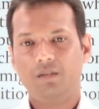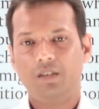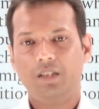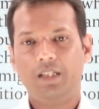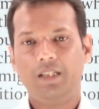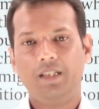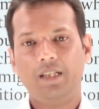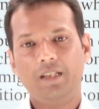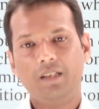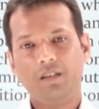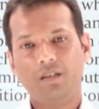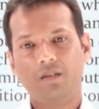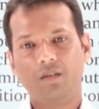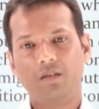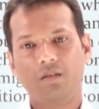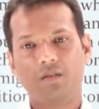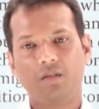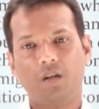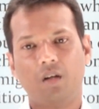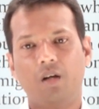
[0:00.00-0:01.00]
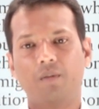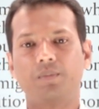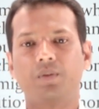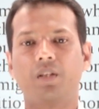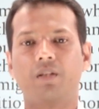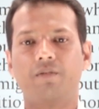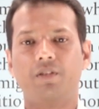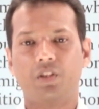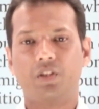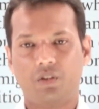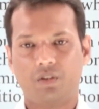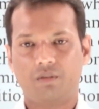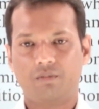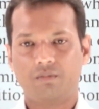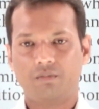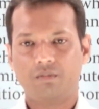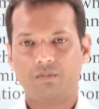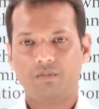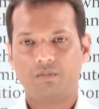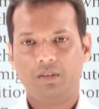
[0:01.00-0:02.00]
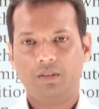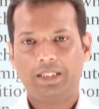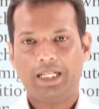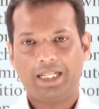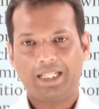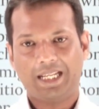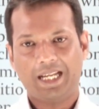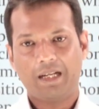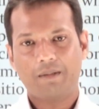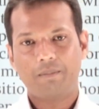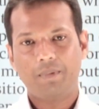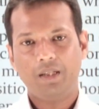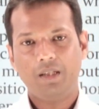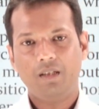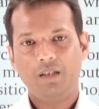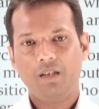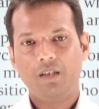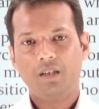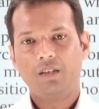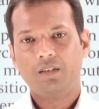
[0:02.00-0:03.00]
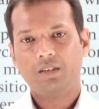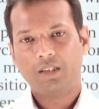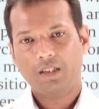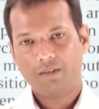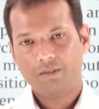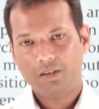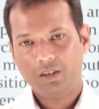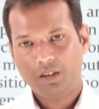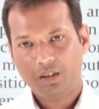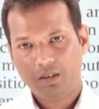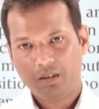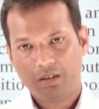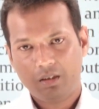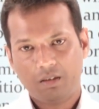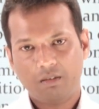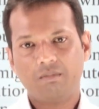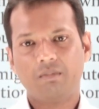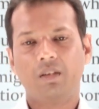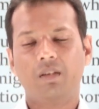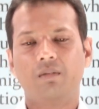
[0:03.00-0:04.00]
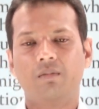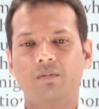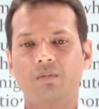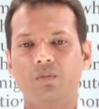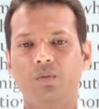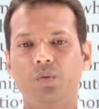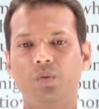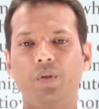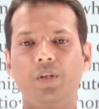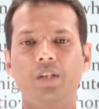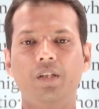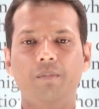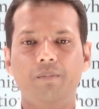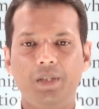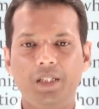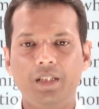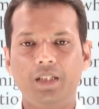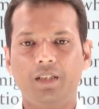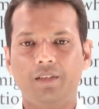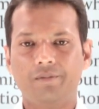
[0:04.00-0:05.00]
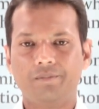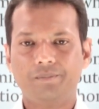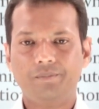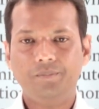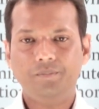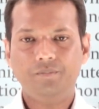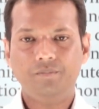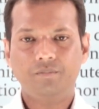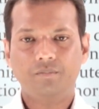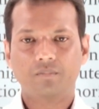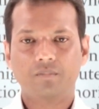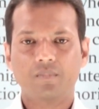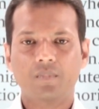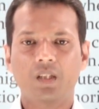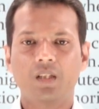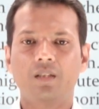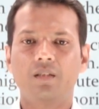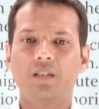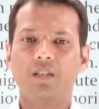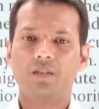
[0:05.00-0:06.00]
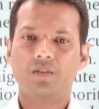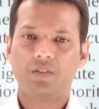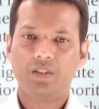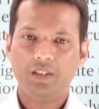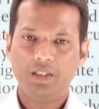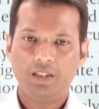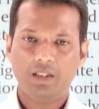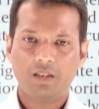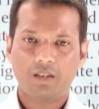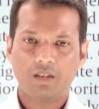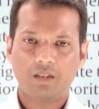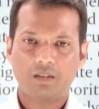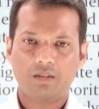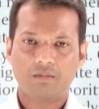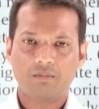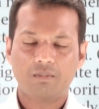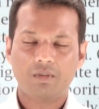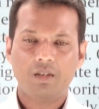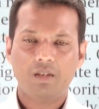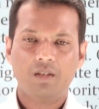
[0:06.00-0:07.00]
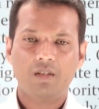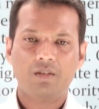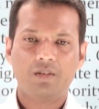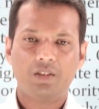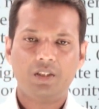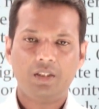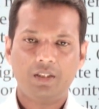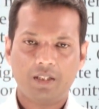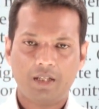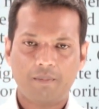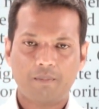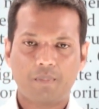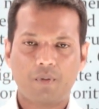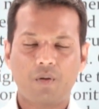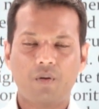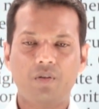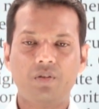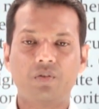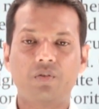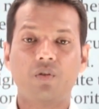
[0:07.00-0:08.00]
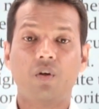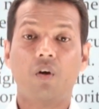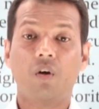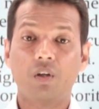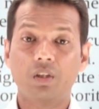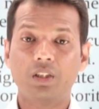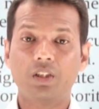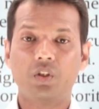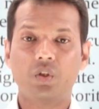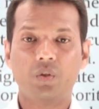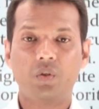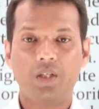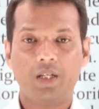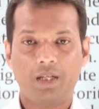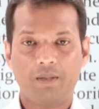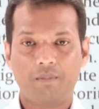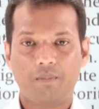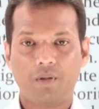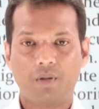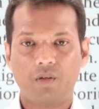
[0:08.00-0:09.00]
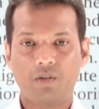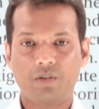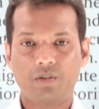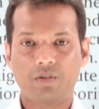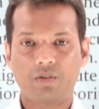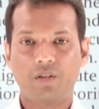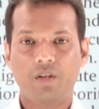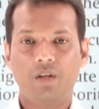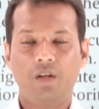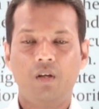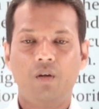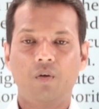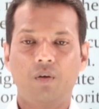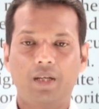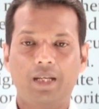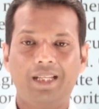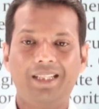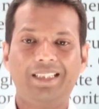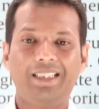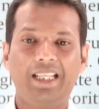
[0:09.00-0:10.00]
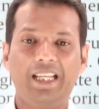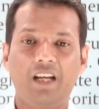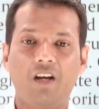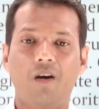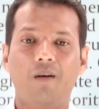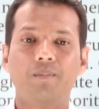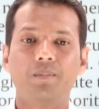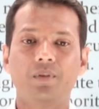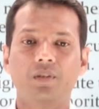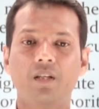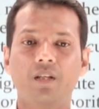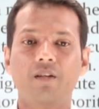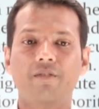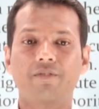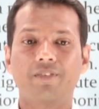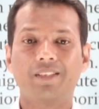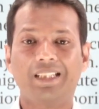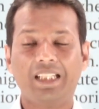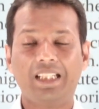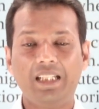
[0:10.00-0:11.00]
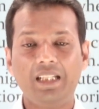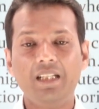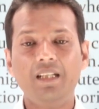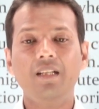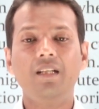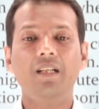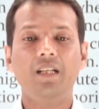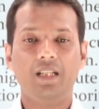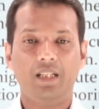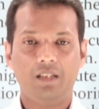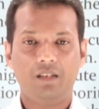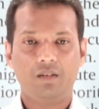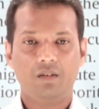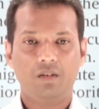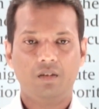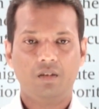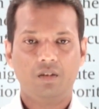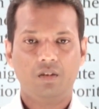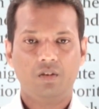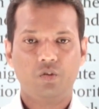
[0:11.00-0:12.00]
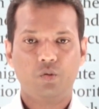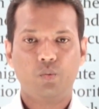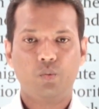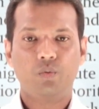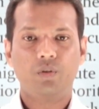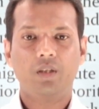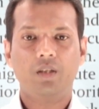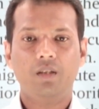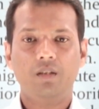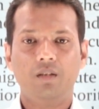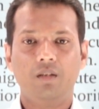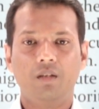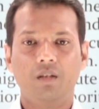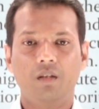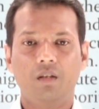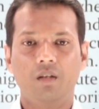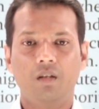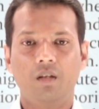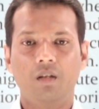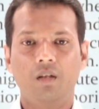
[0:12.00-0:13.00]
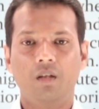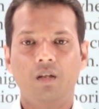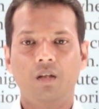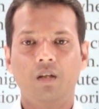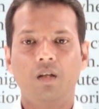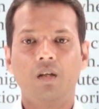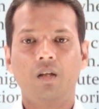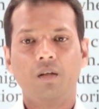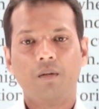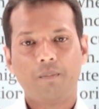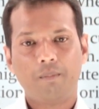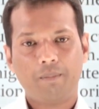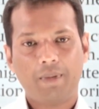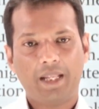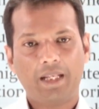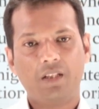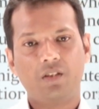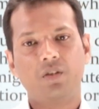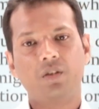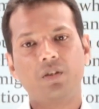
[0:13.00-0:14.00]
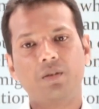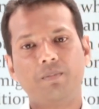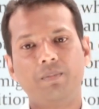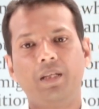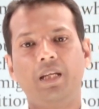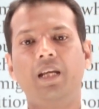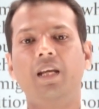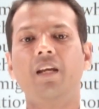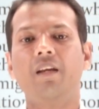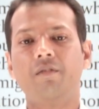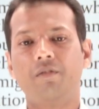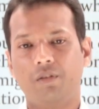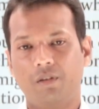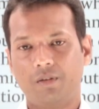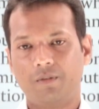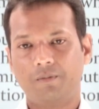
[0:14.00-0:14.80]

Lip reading: in an observation. That can be the during the meeting, the senior employees or the junior employees, okay, they observe keenly to the manager's behavior,